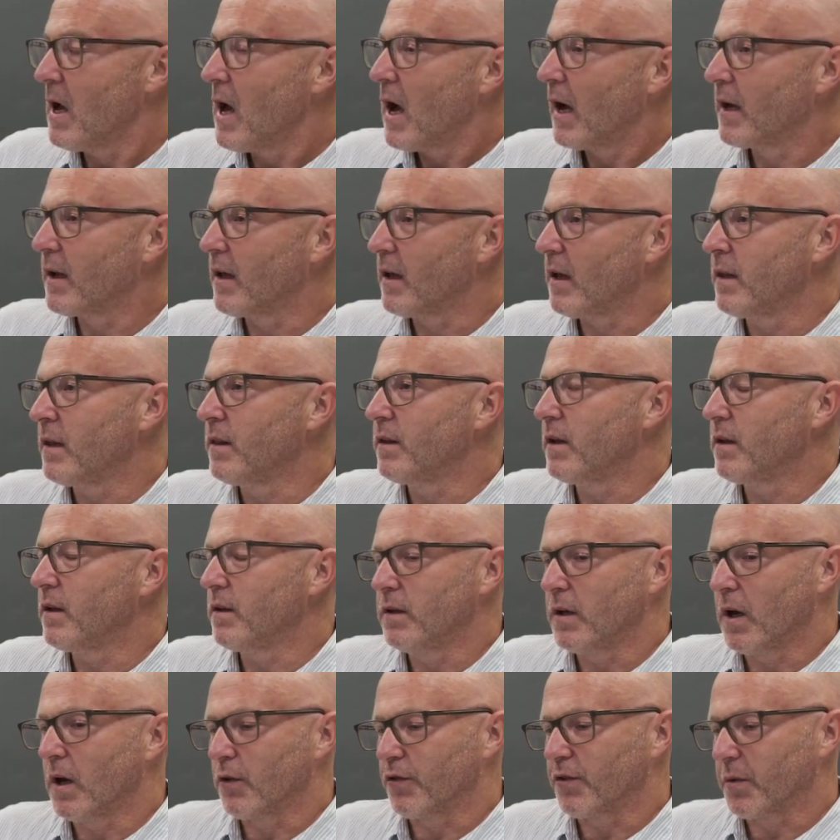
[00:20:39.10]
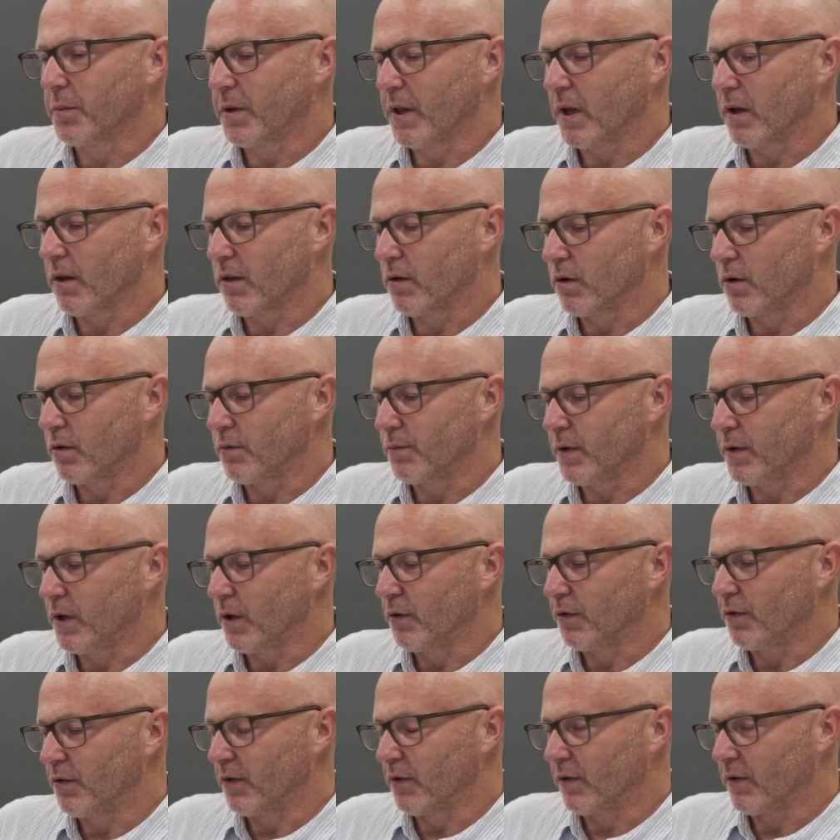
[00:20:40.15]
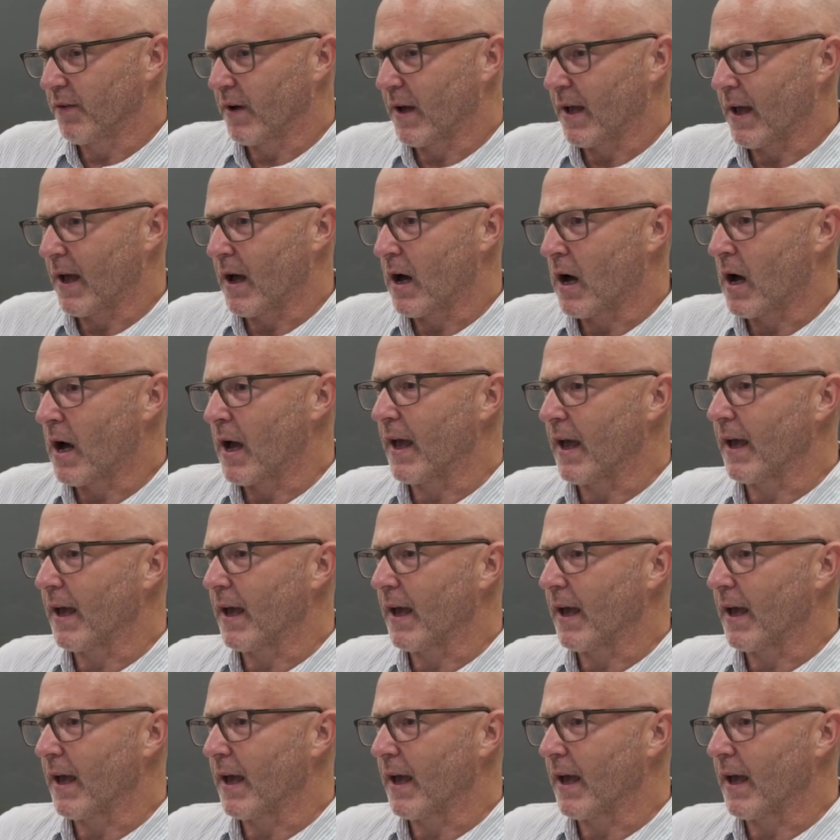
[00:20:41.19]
and some of the other uses of AI,